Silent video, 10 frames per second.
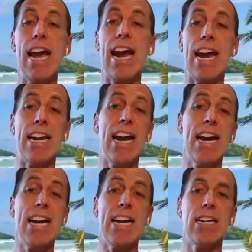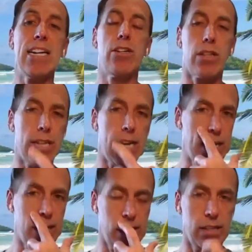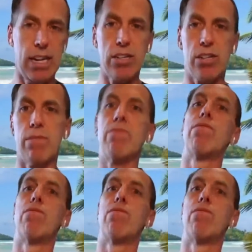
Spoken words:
And I took that lesson